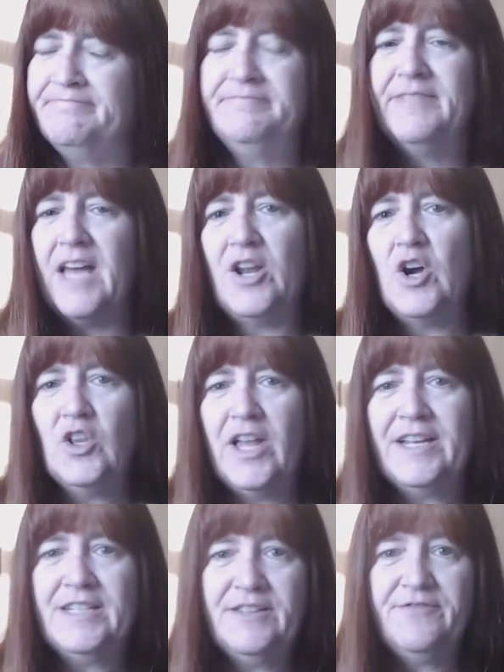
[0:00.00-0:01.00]
Not a whole lot
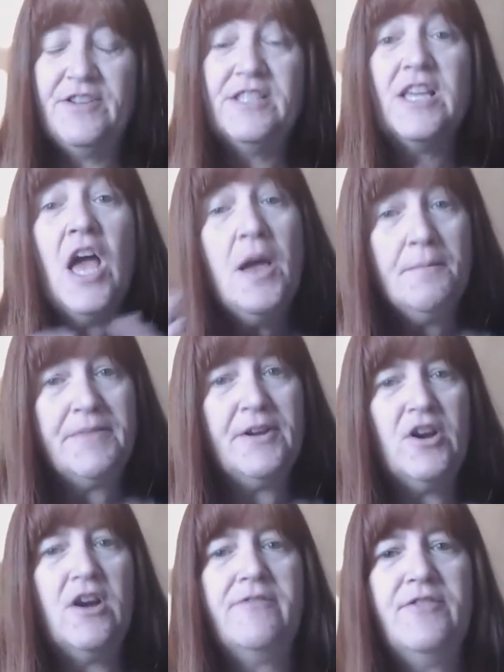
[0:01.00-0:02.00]
of difference, but there
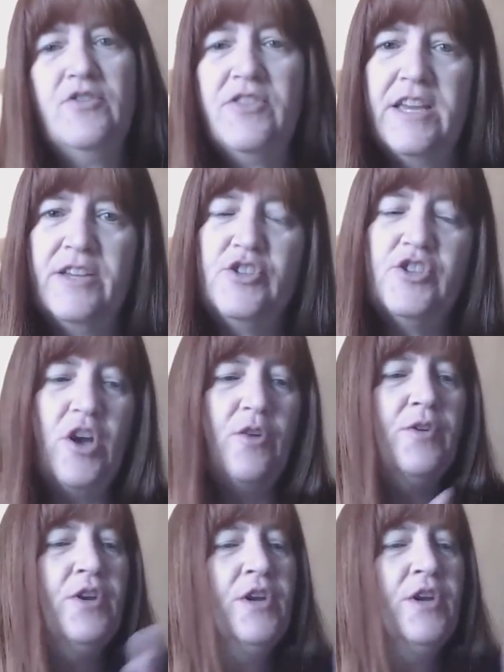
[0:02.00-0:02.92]
are a few things. So,